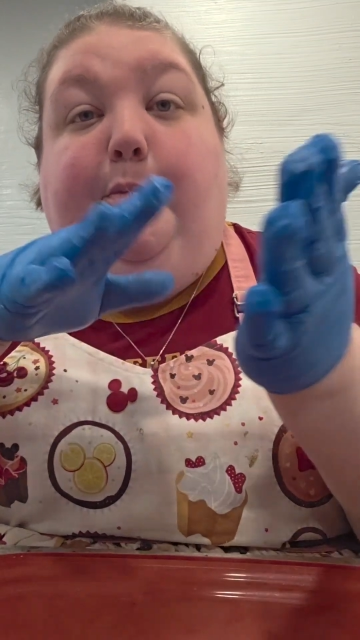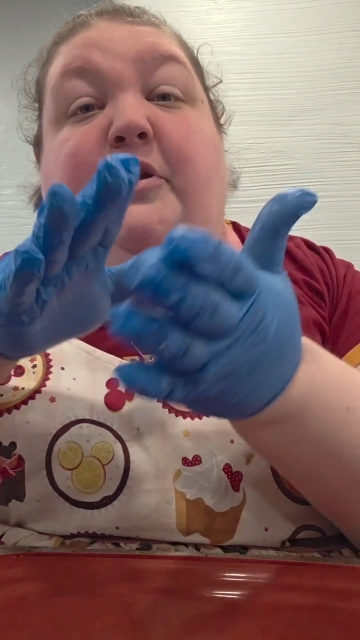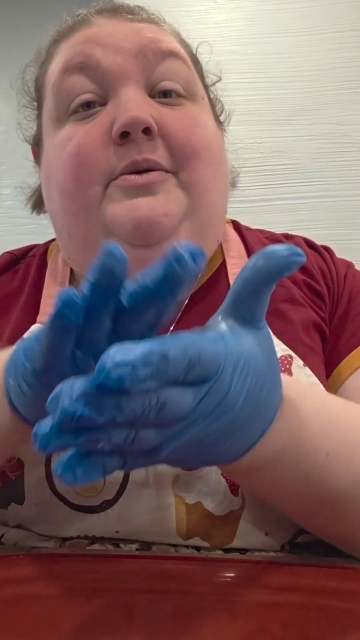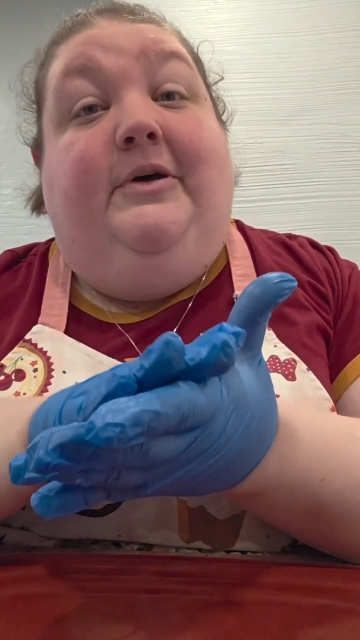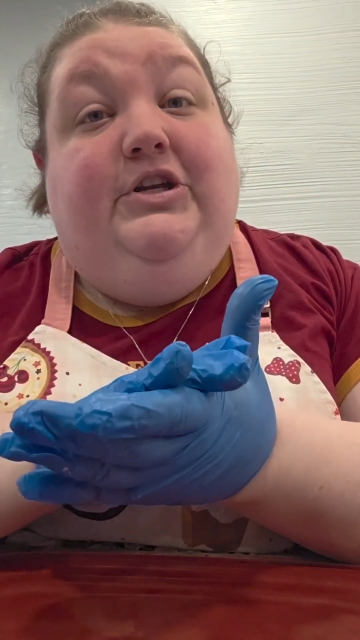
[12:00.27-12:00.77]

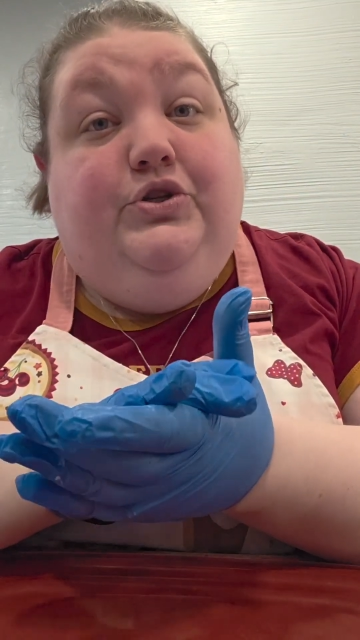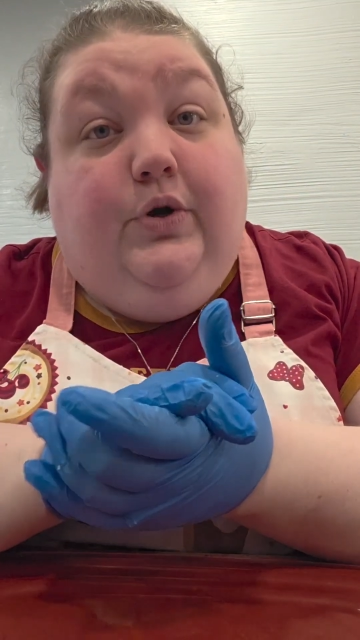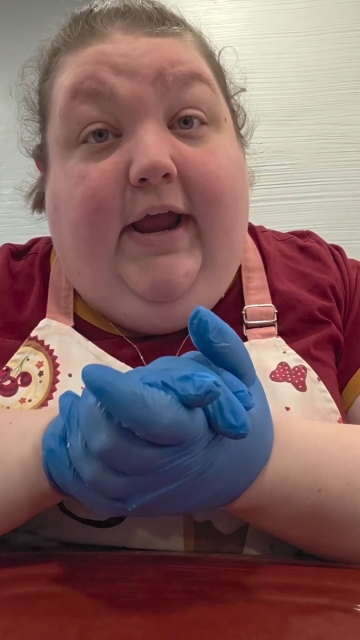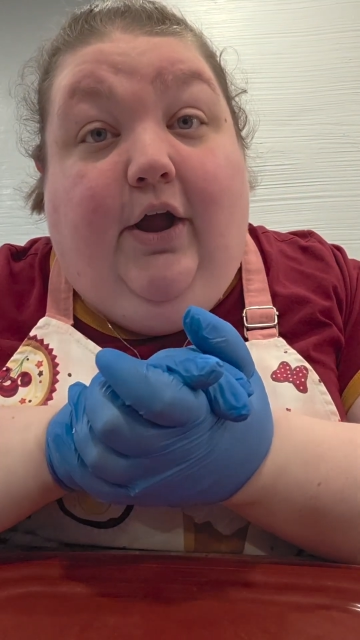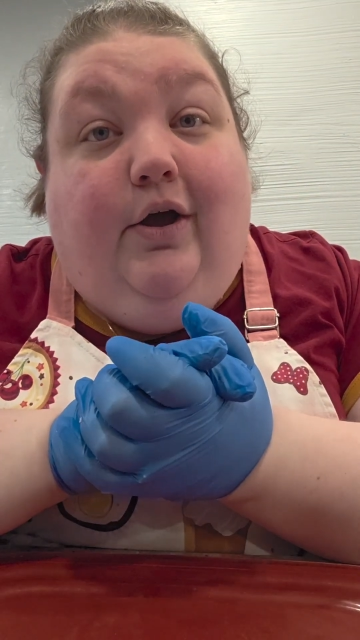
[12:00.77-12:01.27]
put them on a
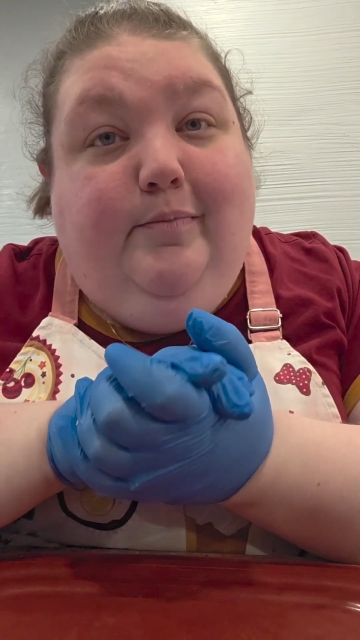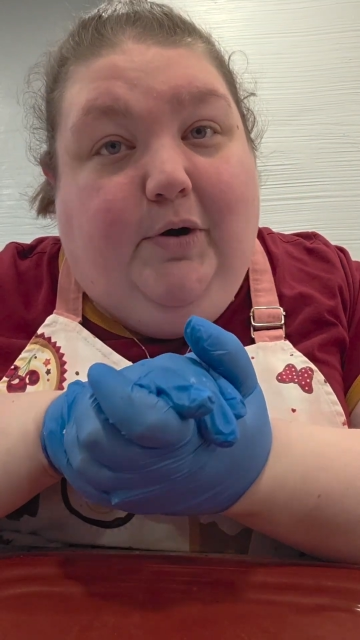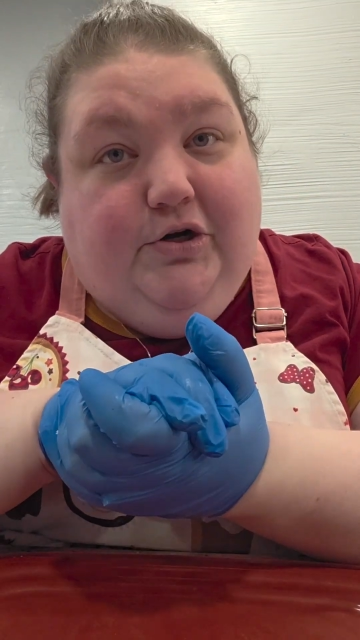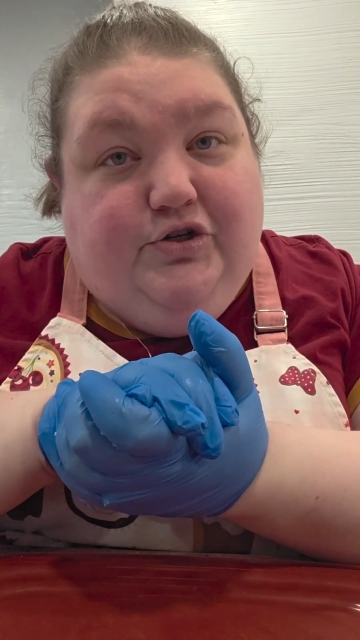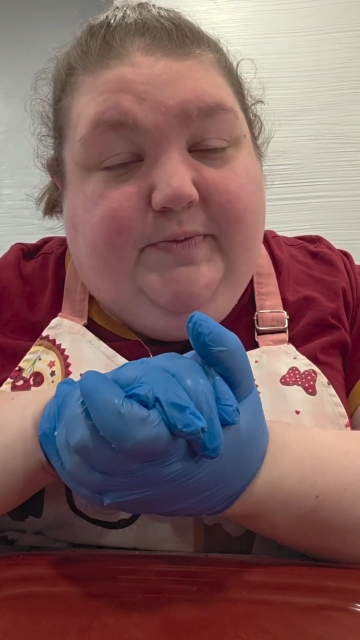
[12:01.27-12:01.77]
tray on
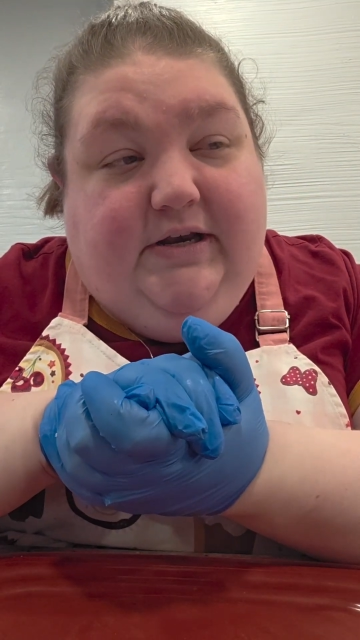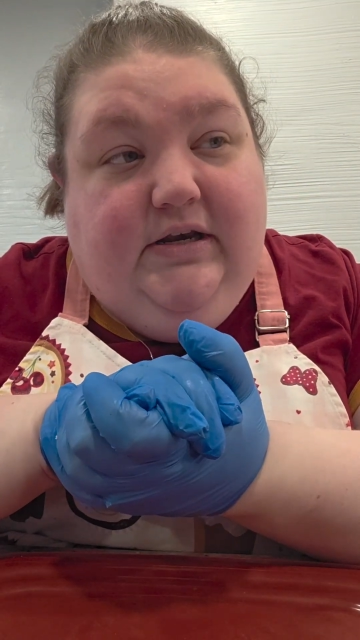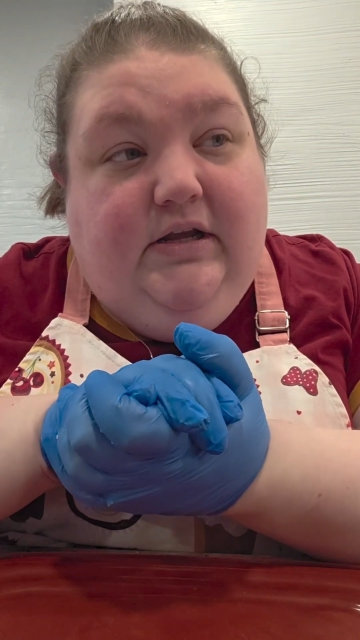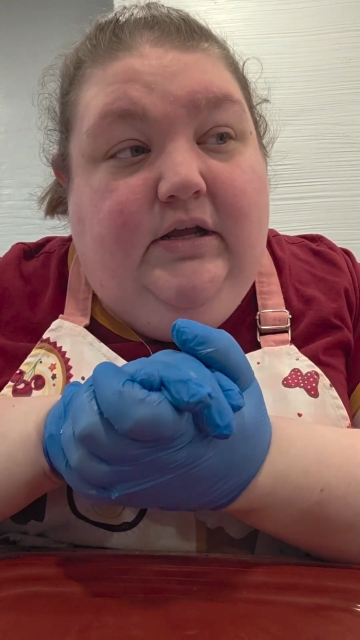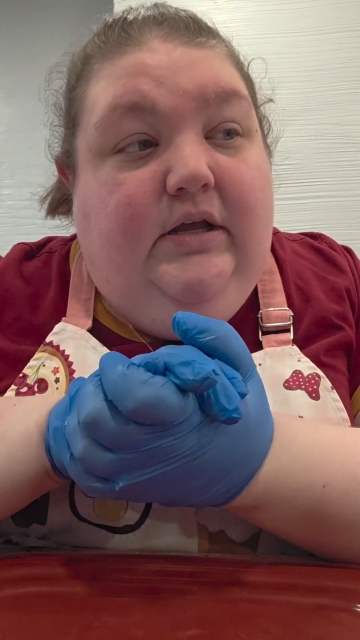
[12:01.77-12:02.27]

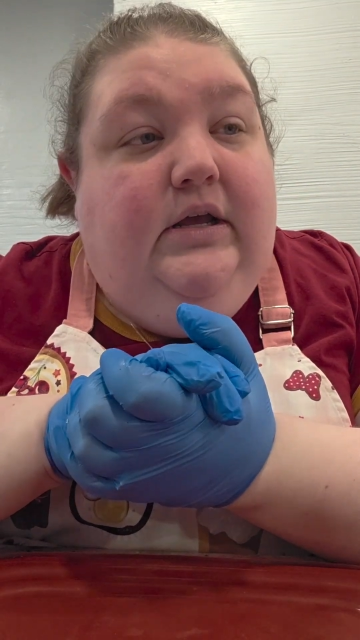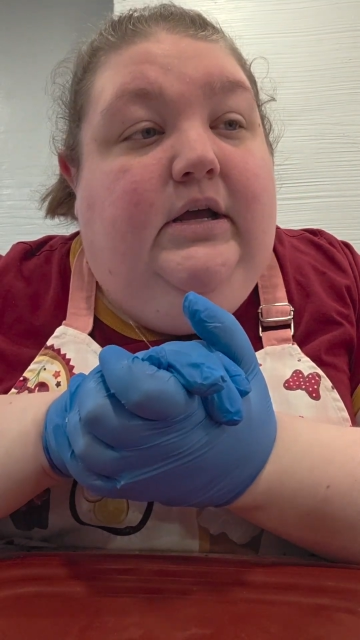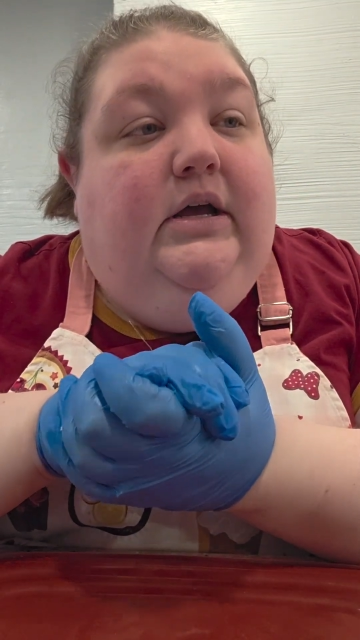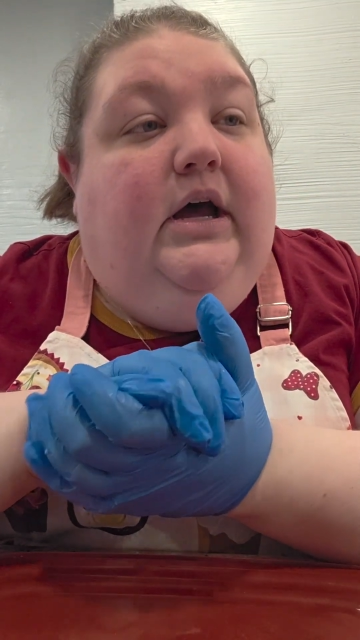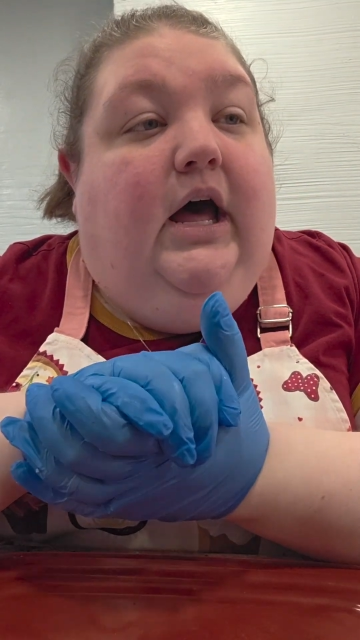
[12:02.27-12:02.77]
parchment.
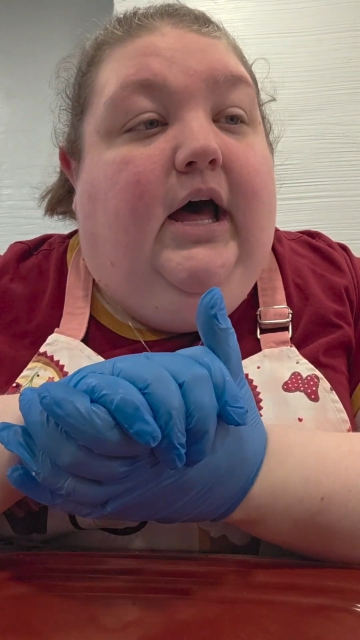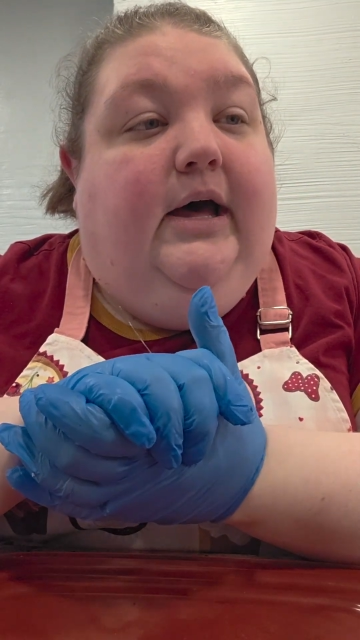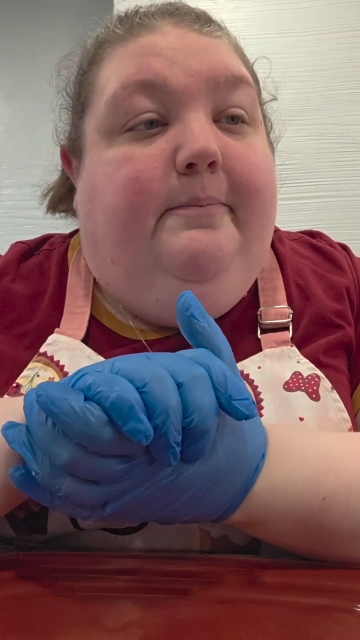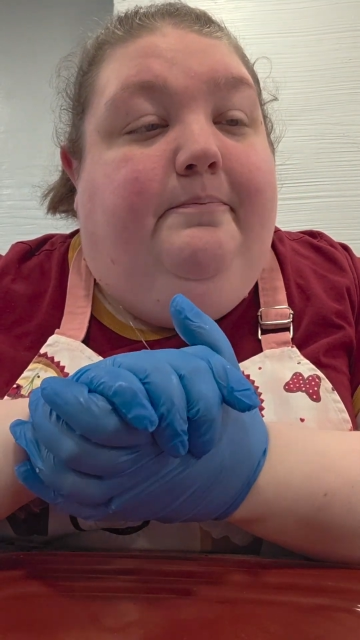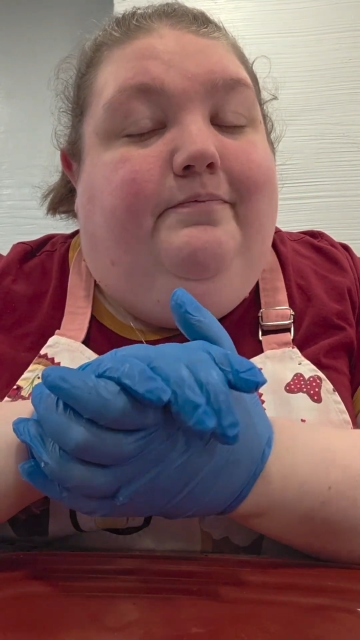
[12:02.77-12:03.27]

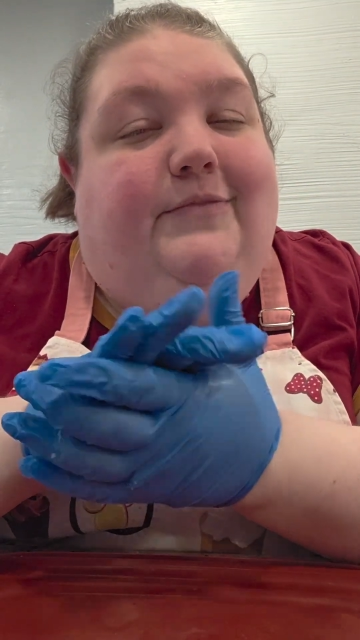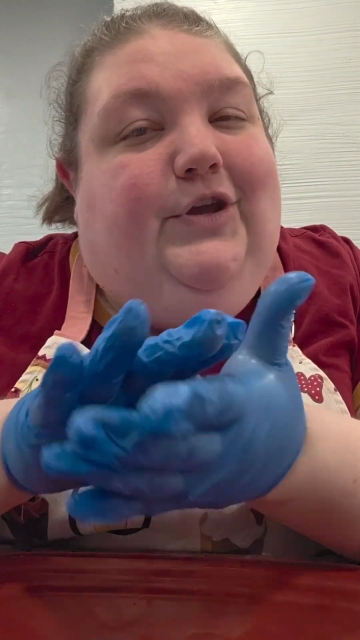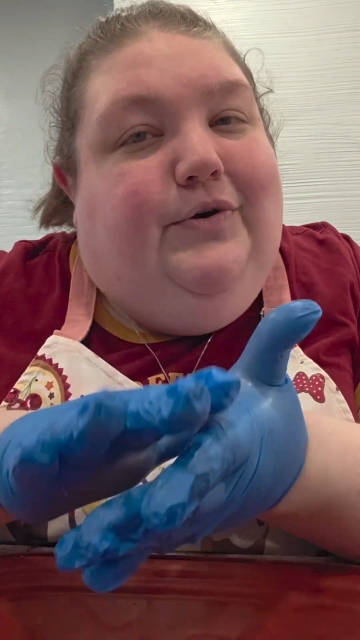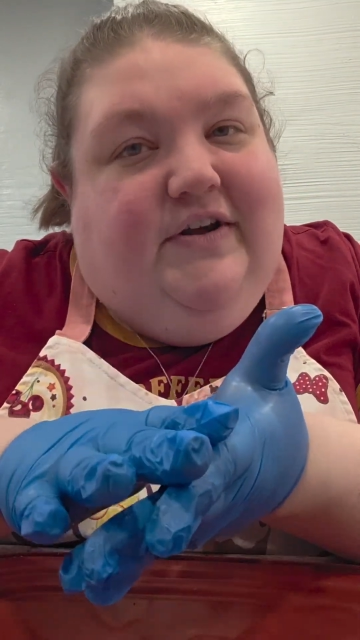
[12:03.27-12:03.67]
You